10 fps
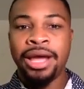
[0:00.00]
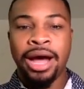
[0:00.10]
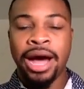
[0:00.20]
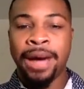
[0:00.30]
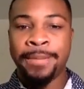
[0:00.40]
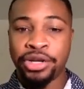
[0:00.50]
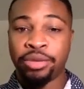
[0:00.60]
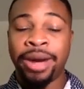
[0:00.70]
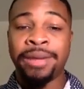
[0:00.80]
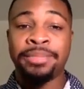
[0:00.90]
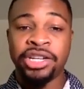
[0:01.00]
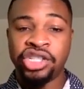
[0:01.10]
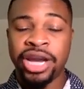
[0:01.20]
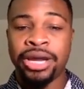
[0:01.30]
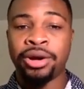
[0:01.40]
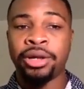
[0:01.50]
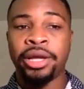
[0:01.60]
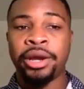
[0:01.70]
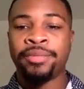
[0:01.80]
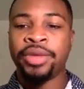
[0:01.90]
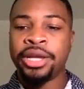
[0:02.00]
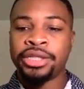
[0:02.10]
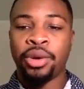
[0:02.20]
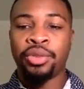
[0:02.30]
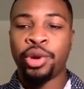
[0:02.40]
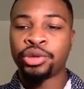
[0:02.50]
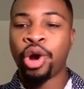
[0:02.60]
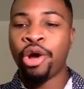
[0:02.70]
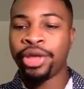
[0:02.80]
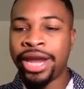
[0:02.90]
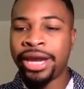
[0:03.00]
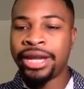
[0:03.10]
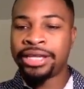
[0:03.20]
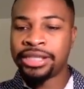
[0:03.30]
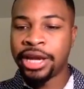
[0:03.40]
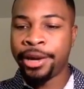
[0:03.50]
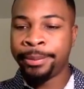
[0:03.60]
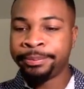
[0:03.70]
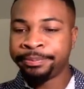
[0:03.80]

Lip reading: I mentioned Mike Munchak earlier. So those are all the candidates there.